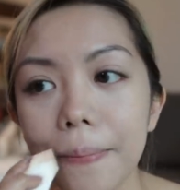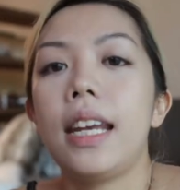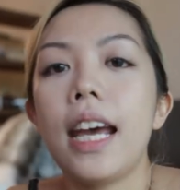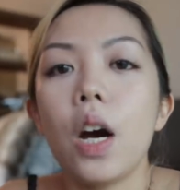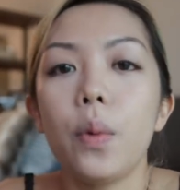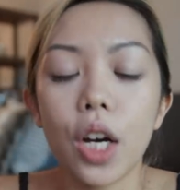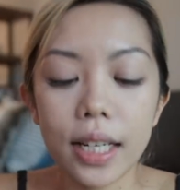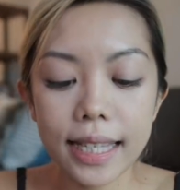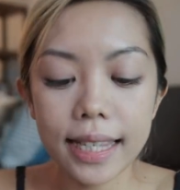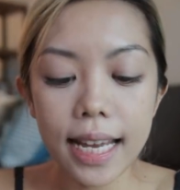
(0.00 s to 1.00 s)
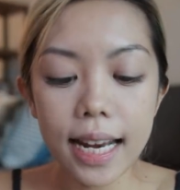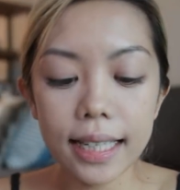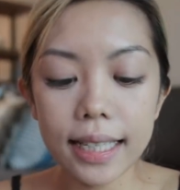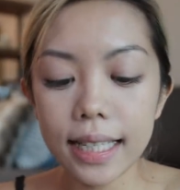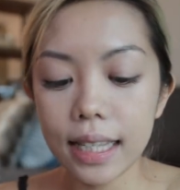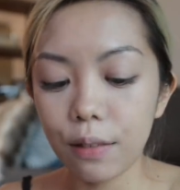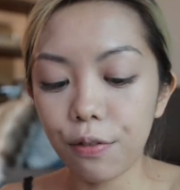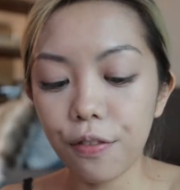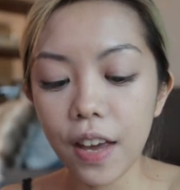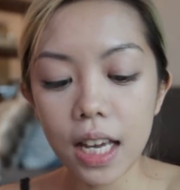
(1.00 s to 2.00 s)
Now we gotta set this
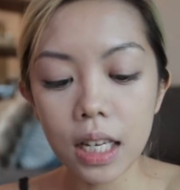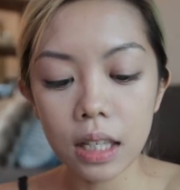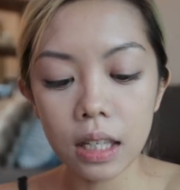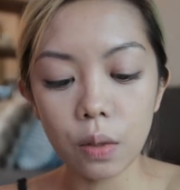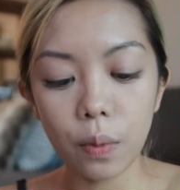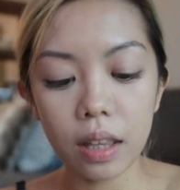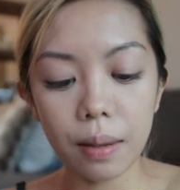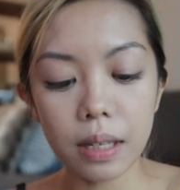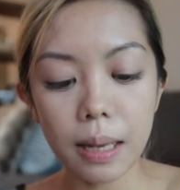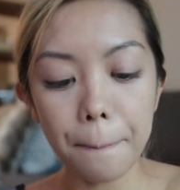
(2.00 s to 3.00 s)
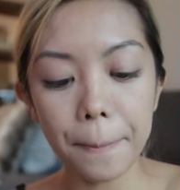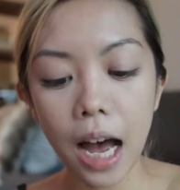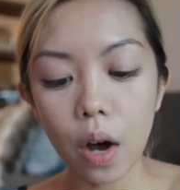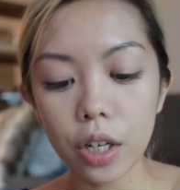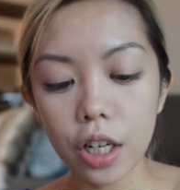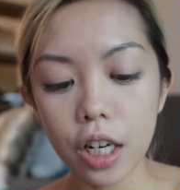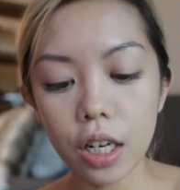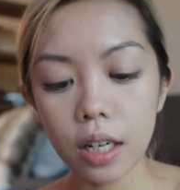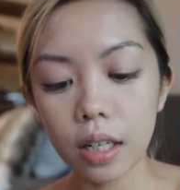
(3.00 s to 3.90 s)
face with some powder.